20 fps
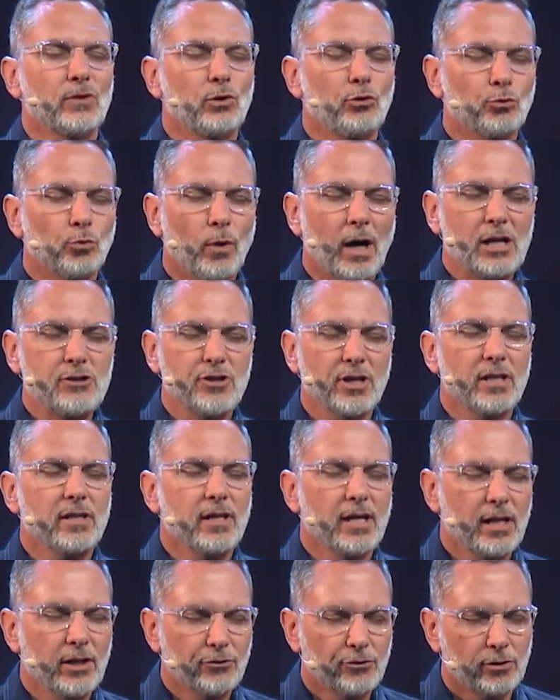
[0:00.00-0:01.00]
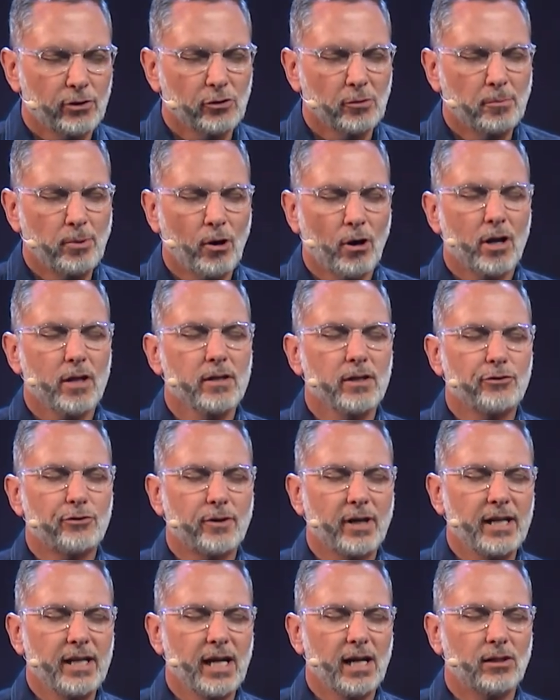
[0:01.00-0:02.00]
who's watching this or is a part of
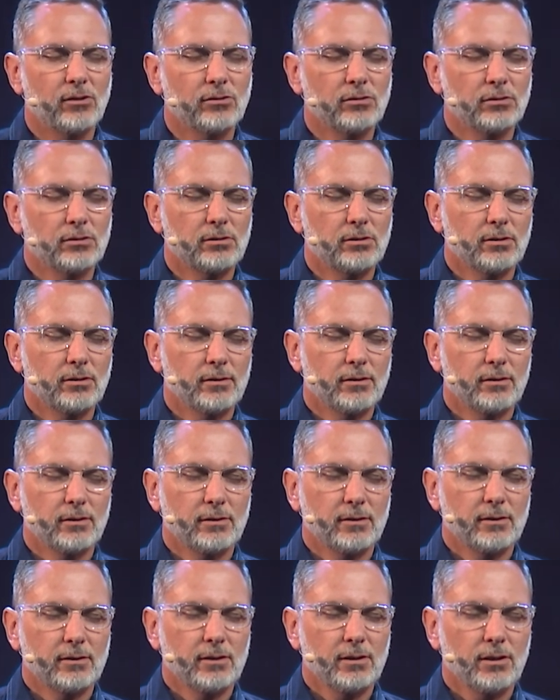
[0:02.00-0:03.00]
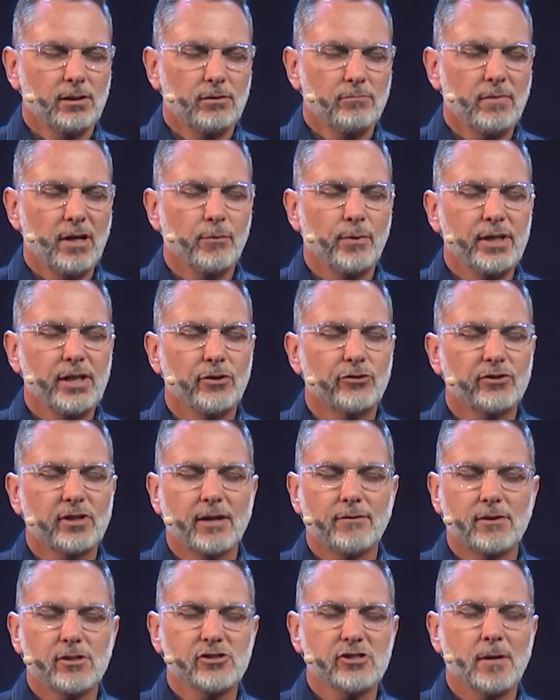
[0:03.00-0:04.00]
this right now? May we
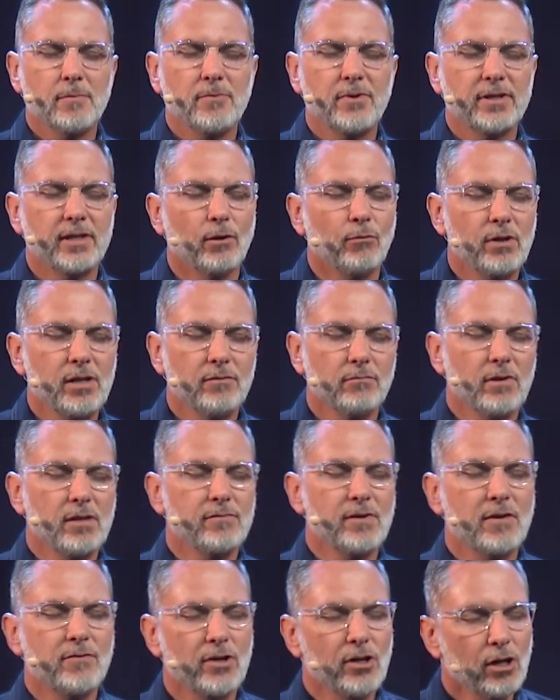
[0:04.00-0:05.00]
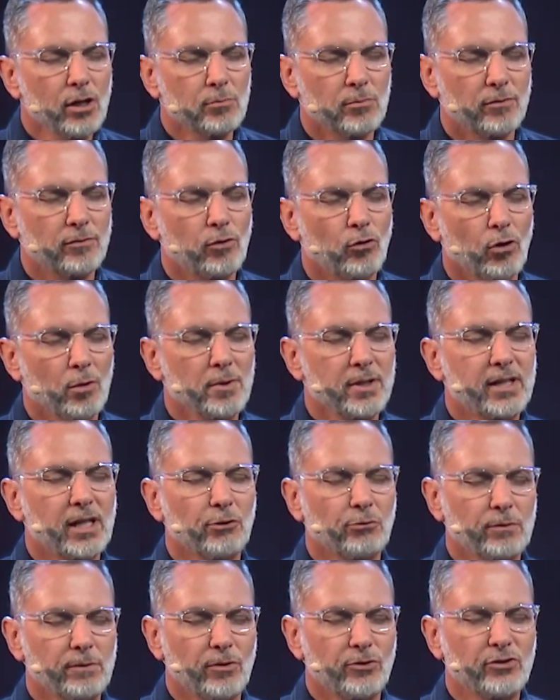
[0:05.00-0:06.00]
discover something that we've never known before
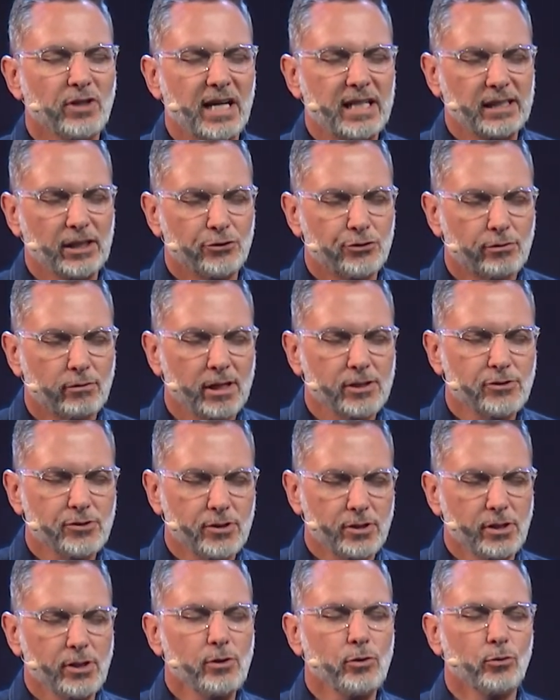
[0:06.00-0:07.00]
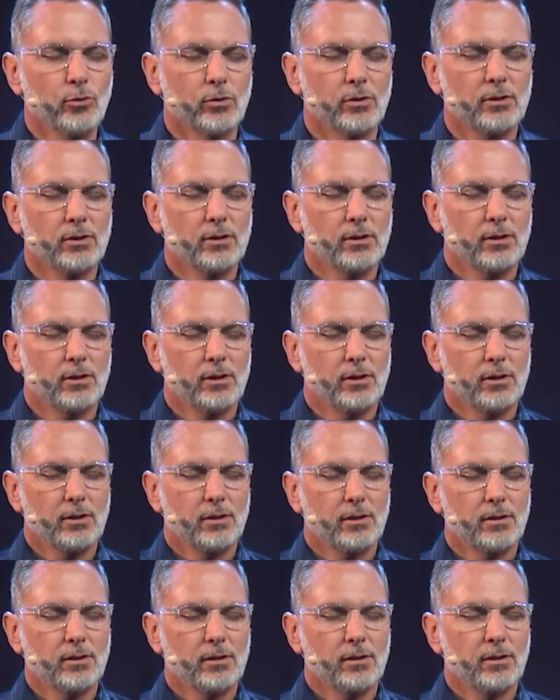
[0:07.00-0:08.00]
because we decided to trust you.
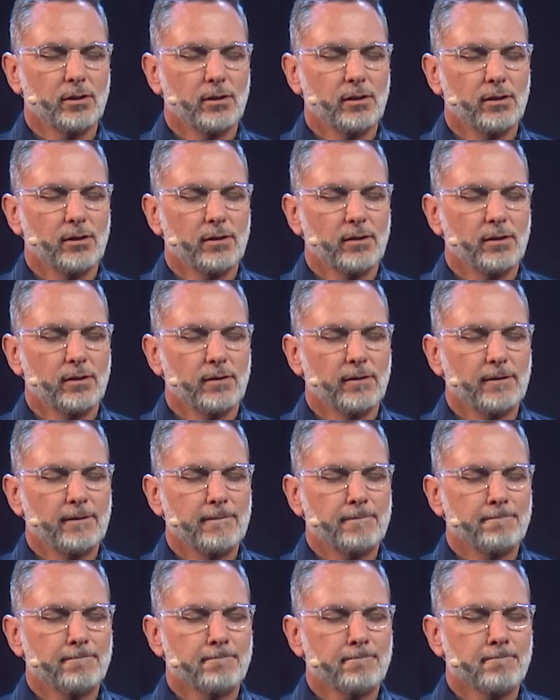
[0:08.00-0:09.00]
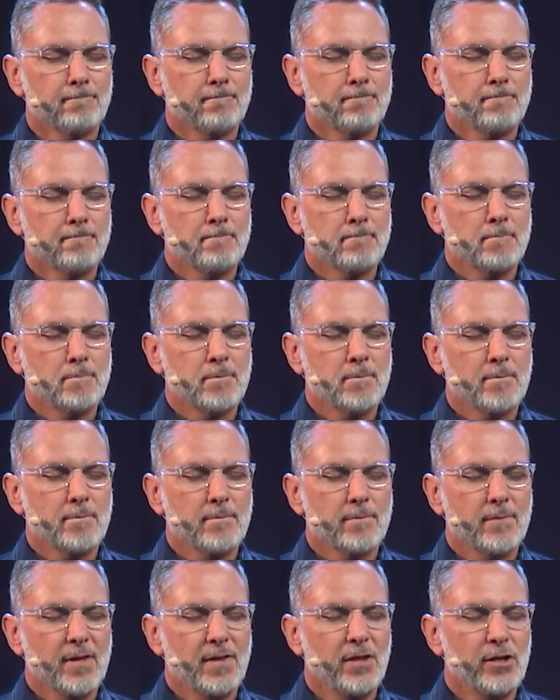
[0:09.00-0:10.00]

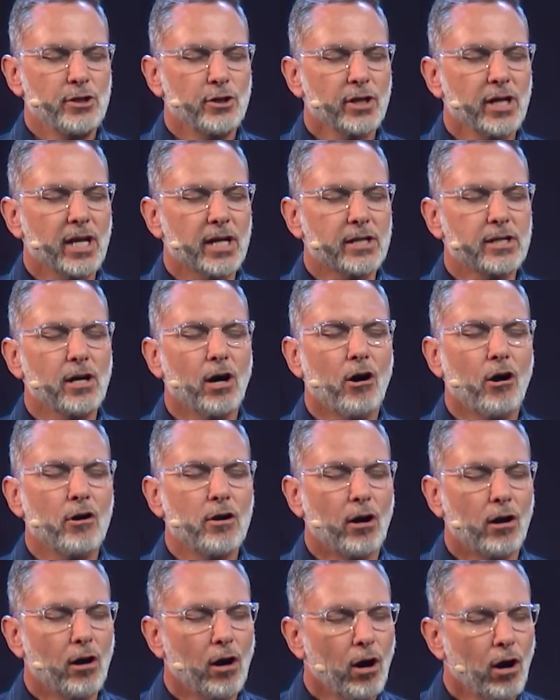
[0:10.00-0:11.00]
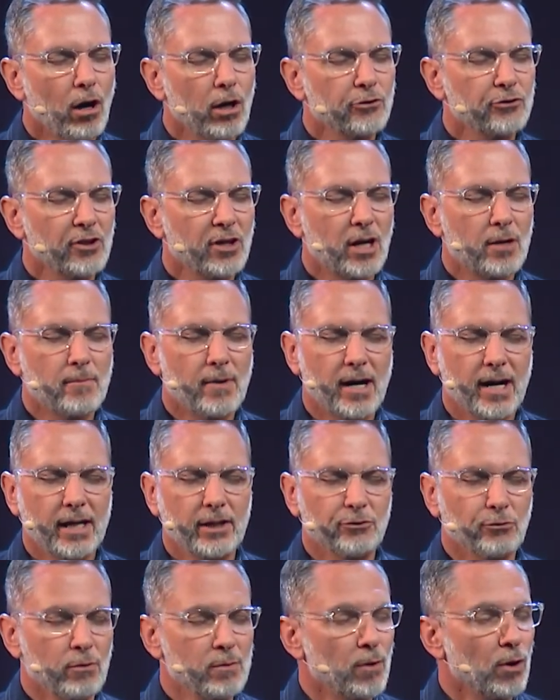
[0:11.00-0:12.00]
And that you're going to guard our hearts and our
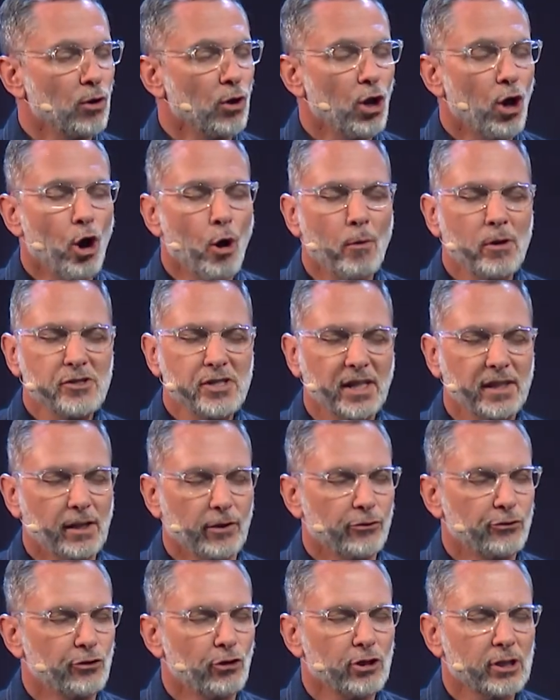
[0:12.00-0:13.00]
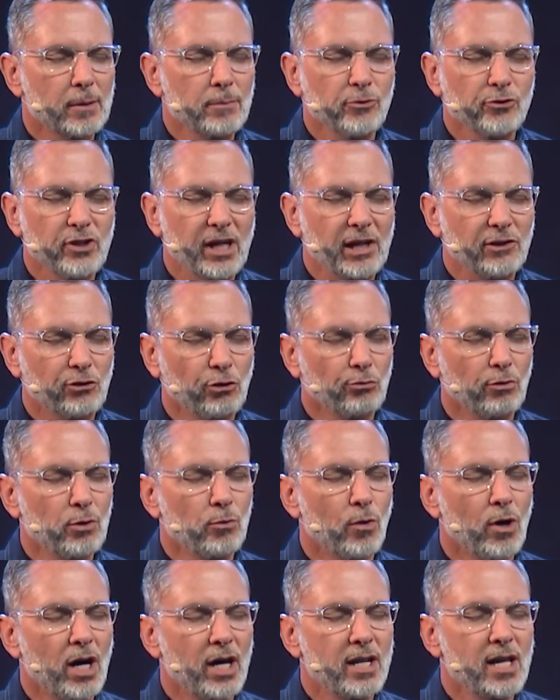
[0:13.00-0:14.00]
minds. We won't always get the circumstances we
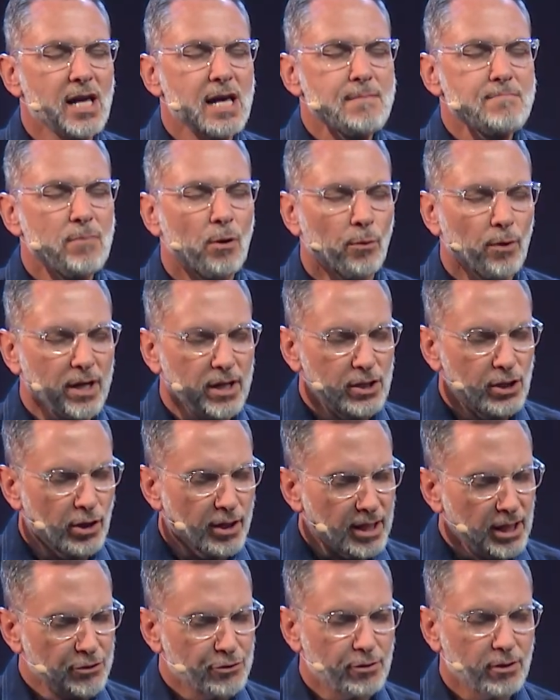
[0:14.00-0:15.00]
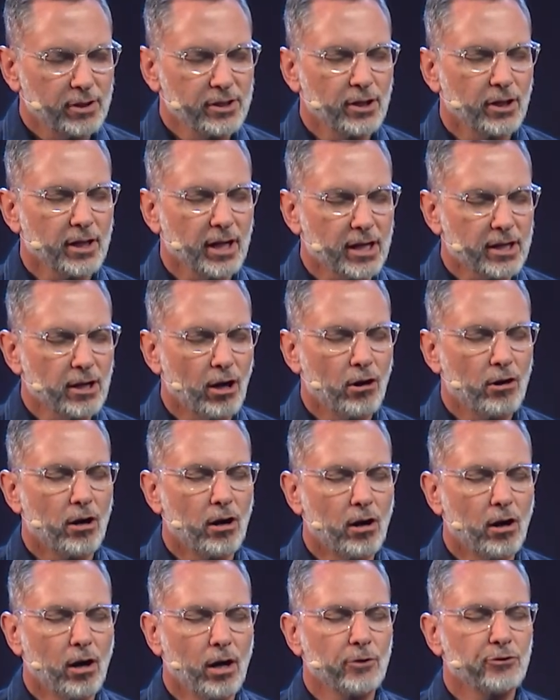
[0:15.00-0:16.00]
want, but you're going to guard
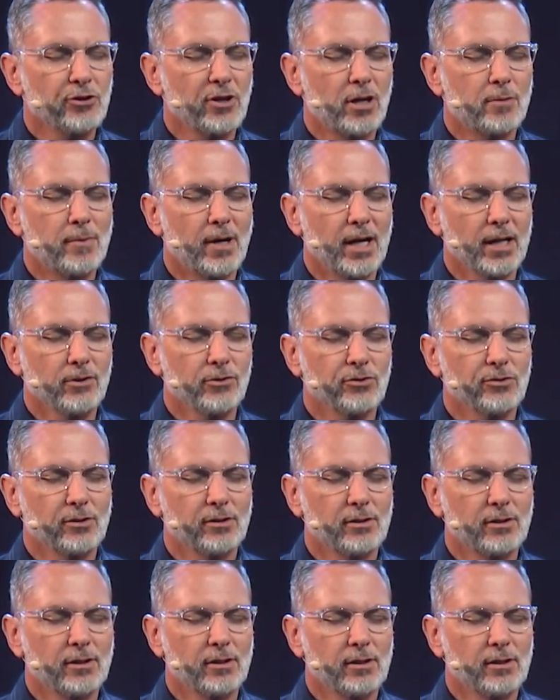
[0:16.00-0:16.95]
our hearts and our minds.